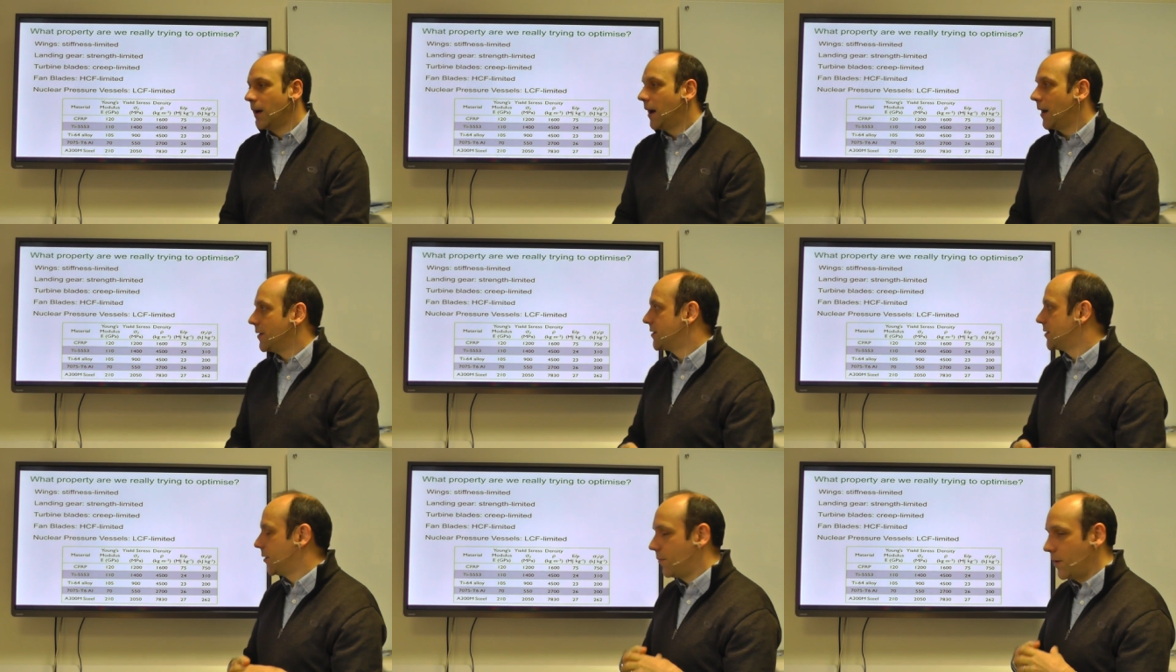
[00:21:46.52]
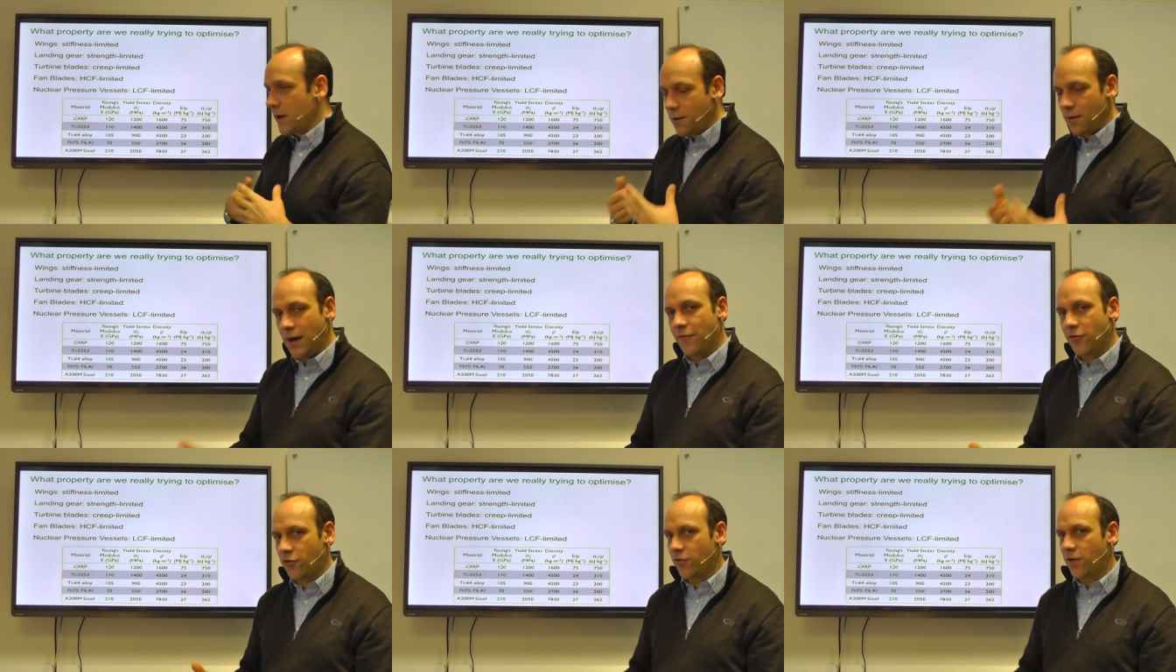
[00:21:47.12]
And so when you
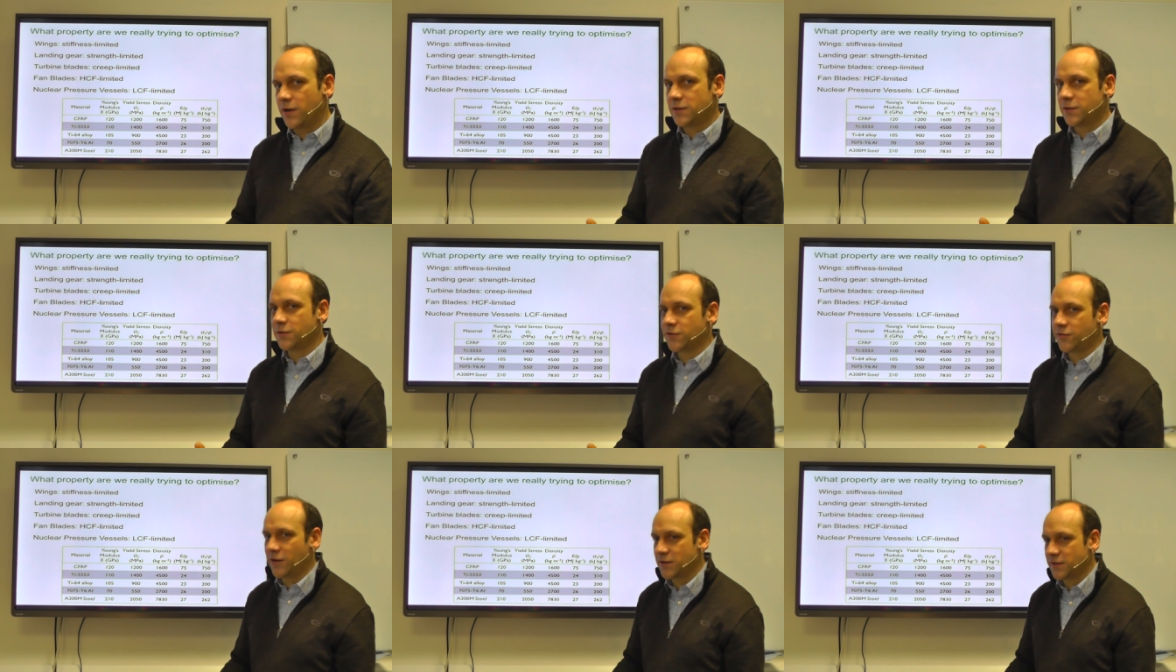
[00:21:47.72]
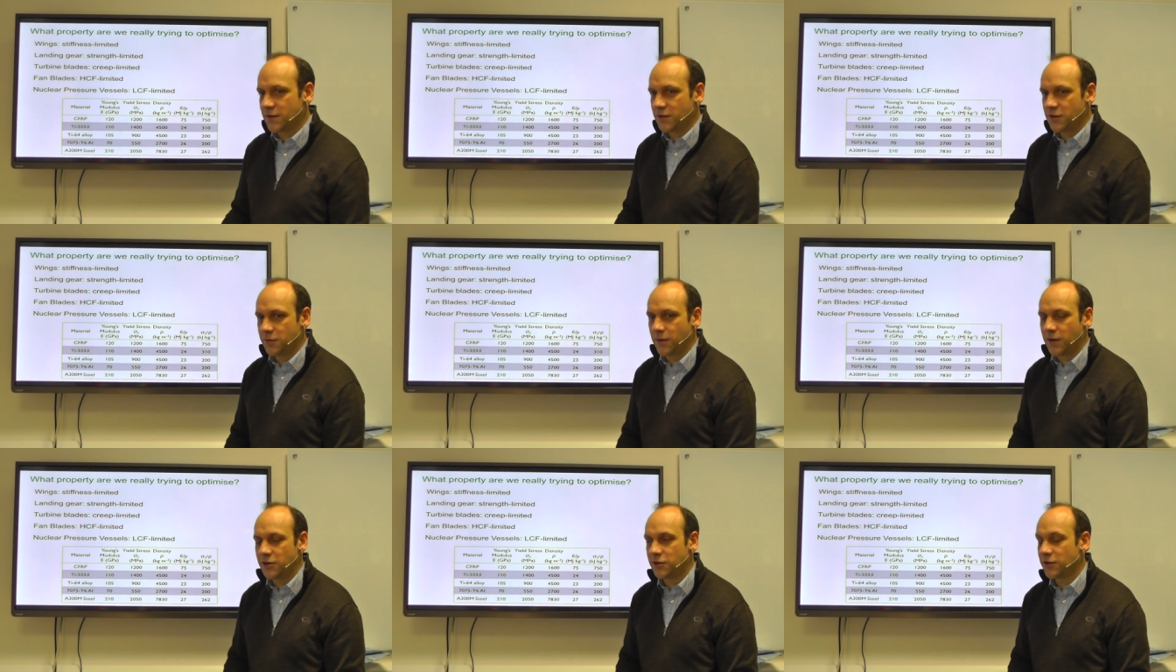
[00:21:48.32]
have a triaxial stress
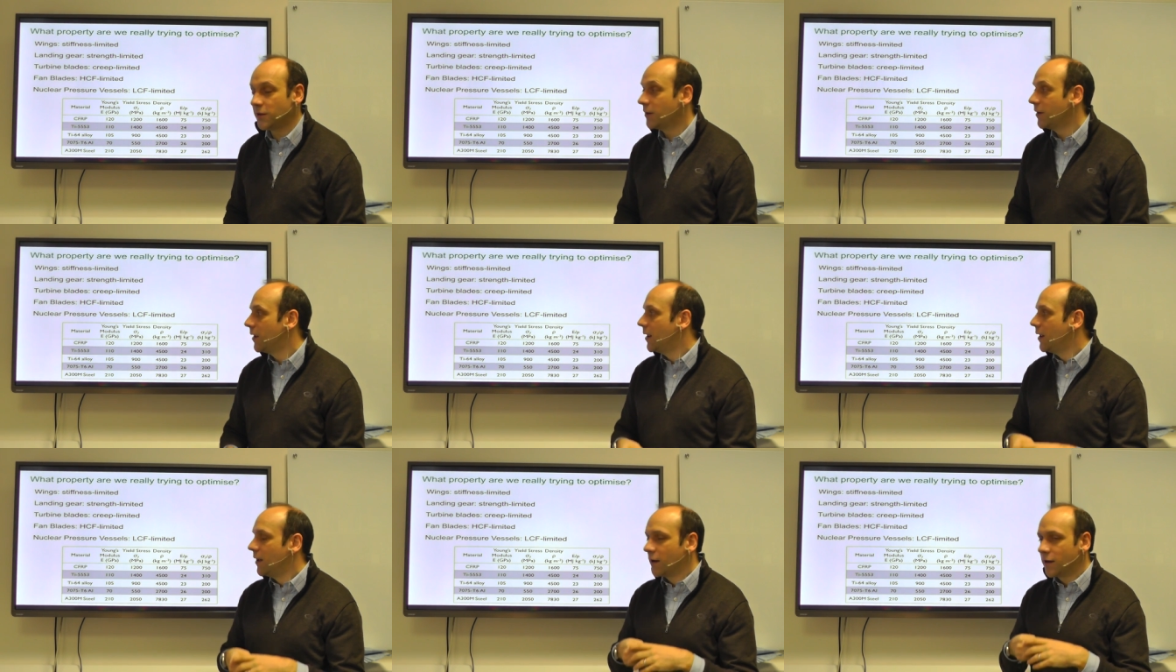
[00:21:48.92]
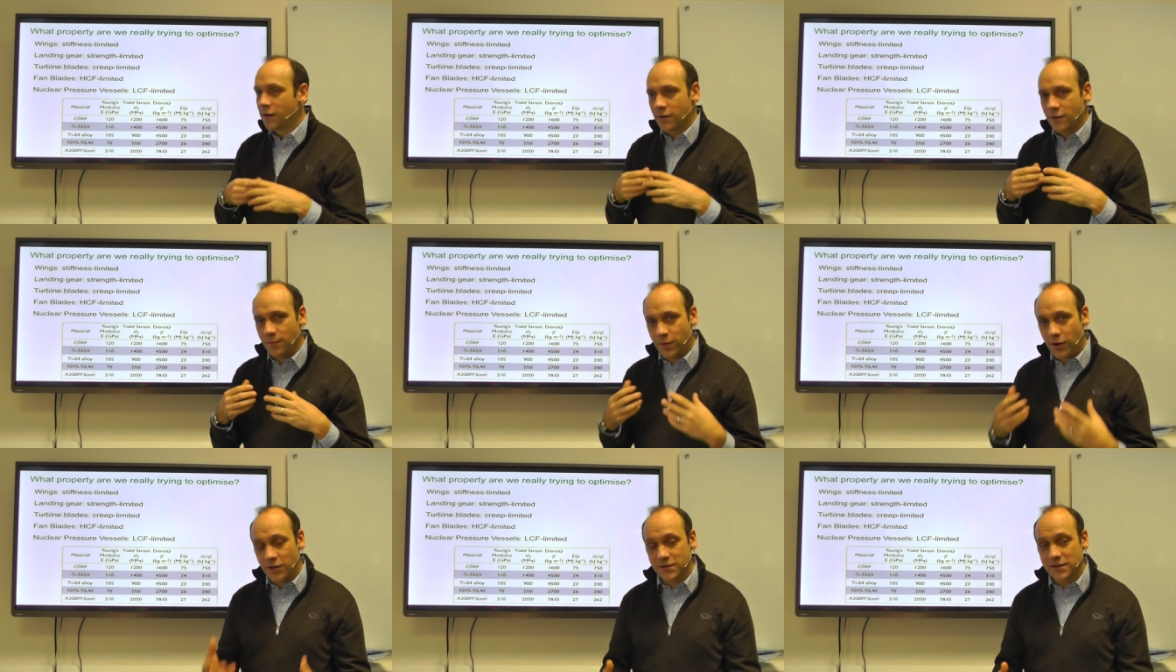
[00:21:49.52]
situation,
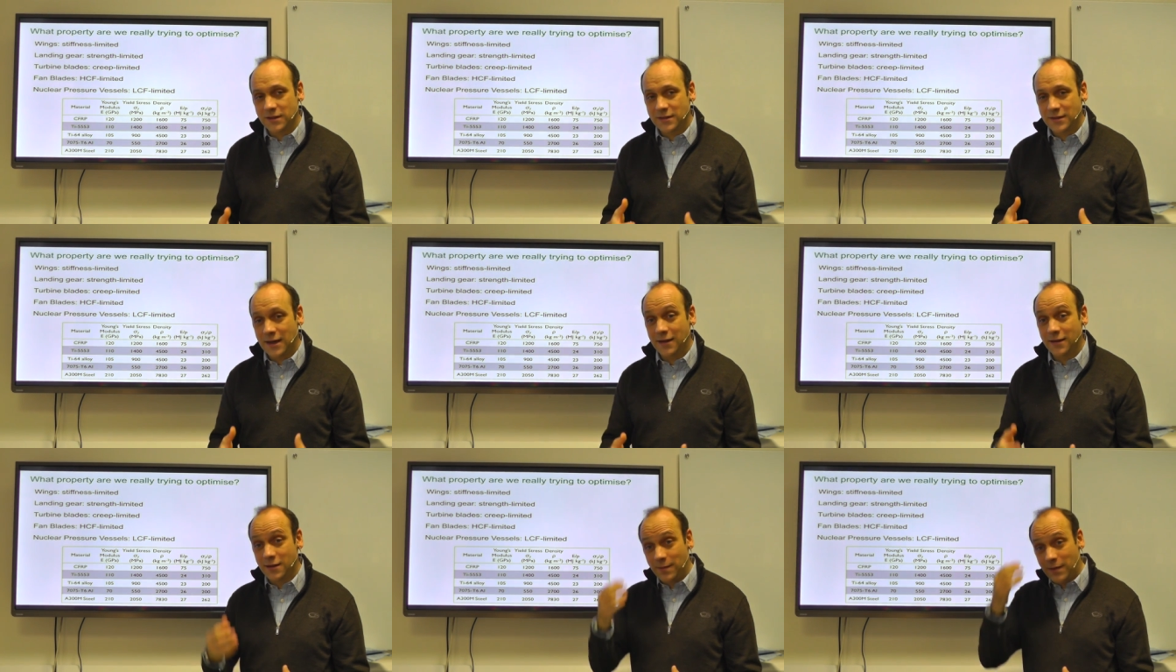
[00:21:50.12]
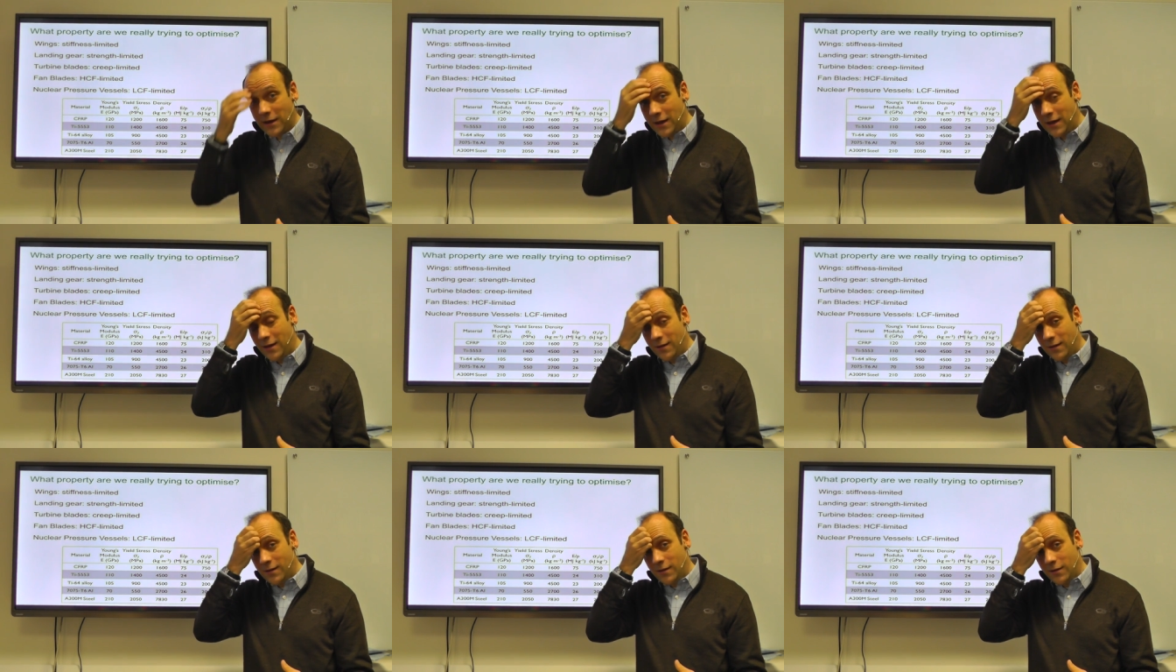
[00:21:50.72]
composites tend to be
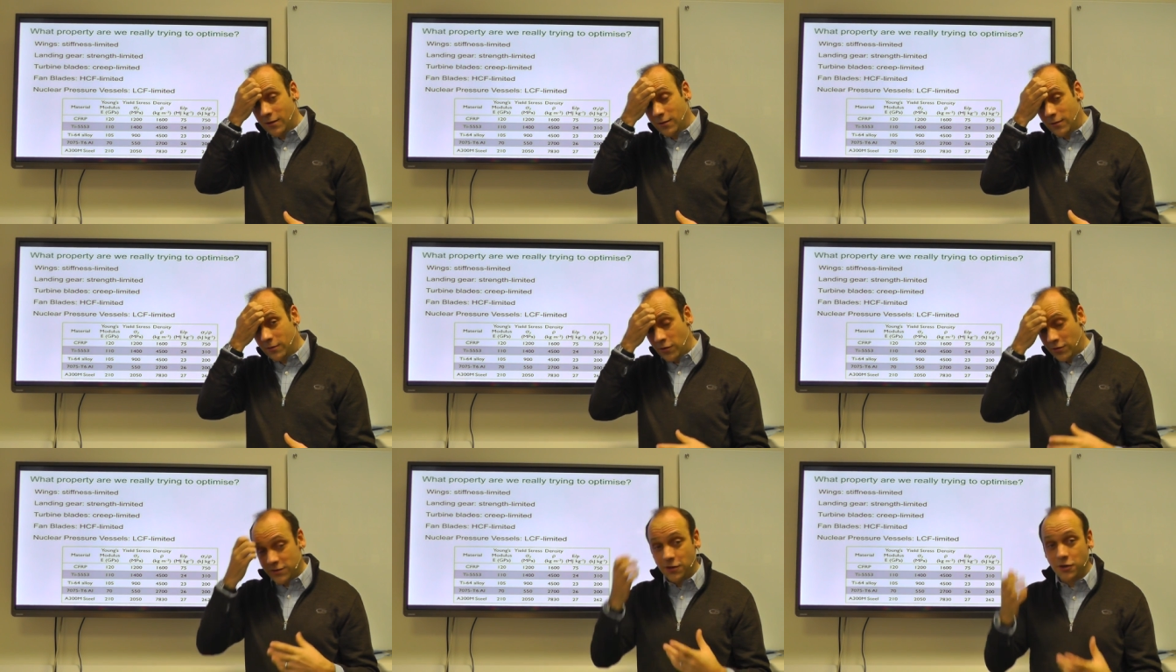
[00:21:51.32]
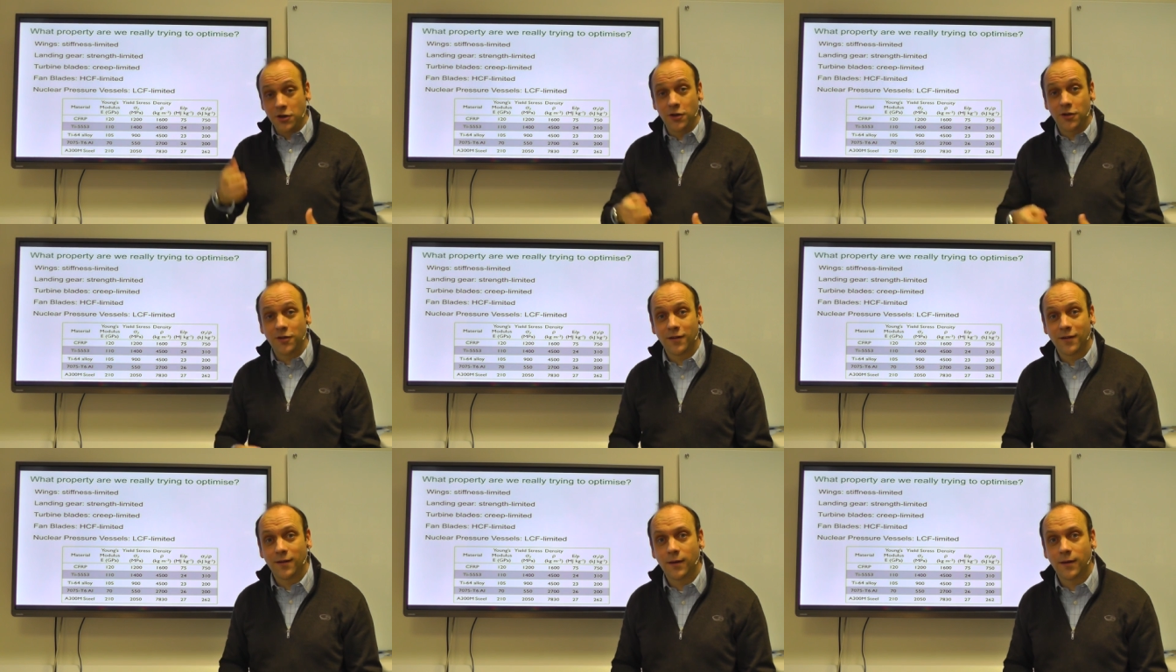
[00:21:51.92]
not so good.